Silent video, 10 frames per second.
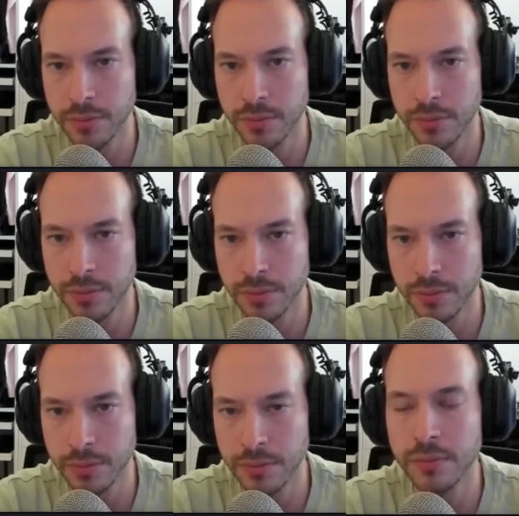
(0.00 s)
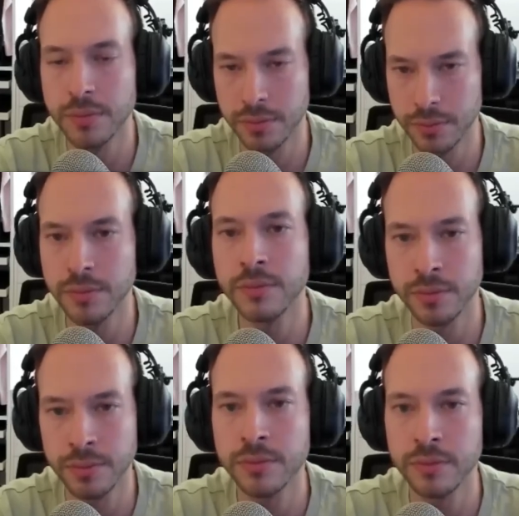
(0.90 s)

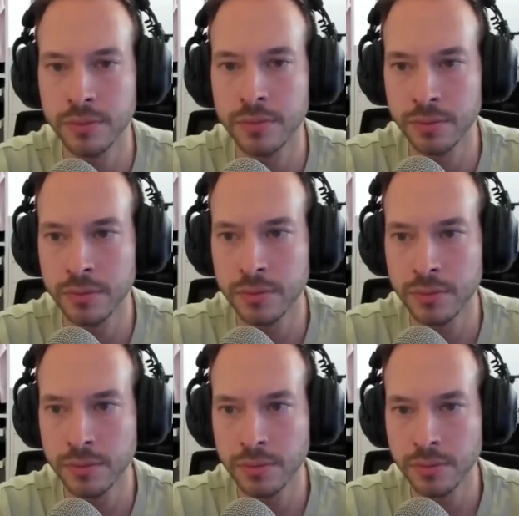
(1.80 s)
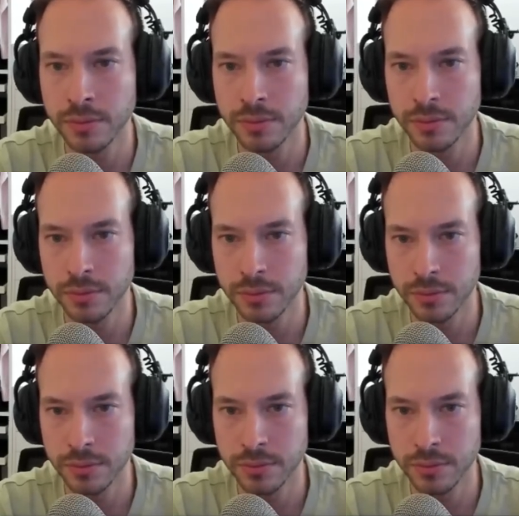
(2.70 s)

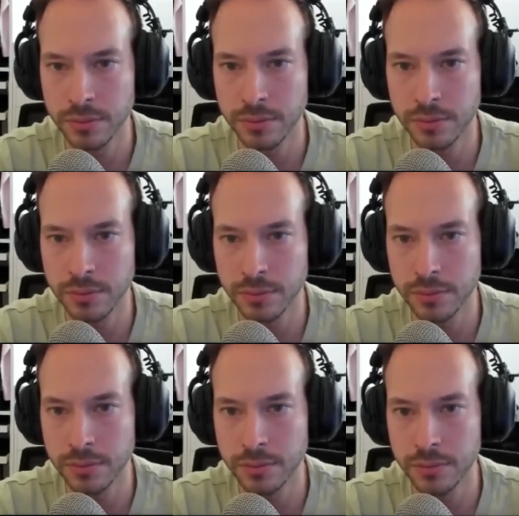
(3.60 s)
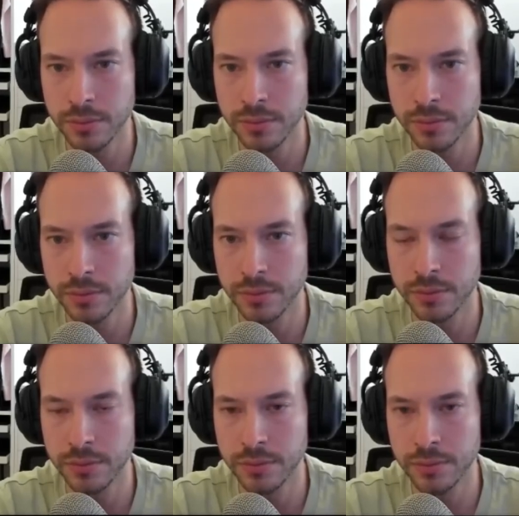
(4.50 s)

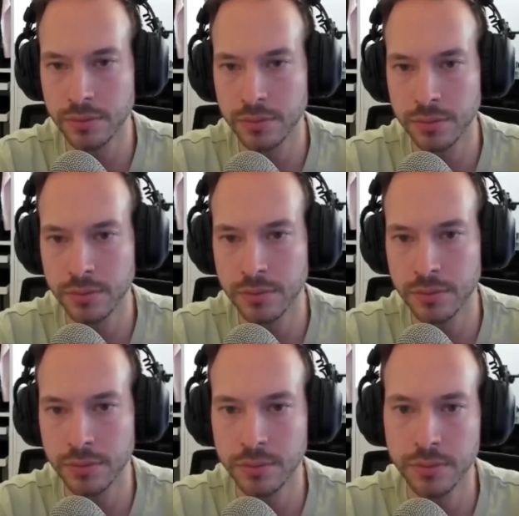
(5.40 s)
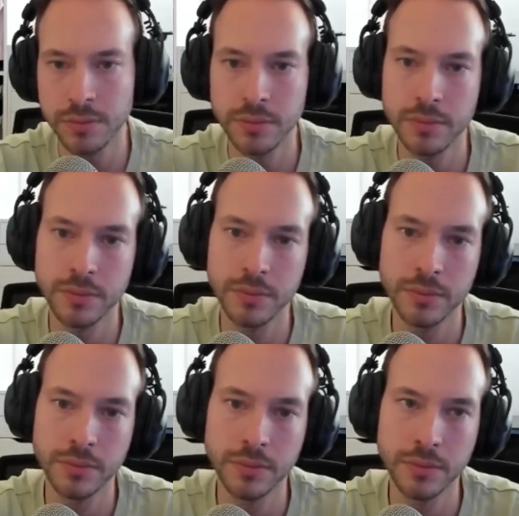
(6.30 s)

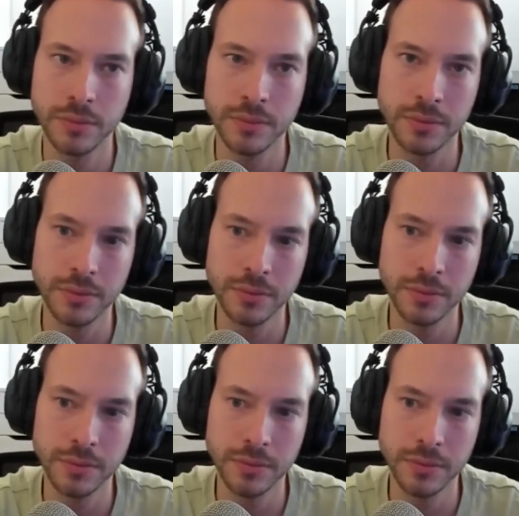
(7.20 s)
No words are spoken by the person on screen.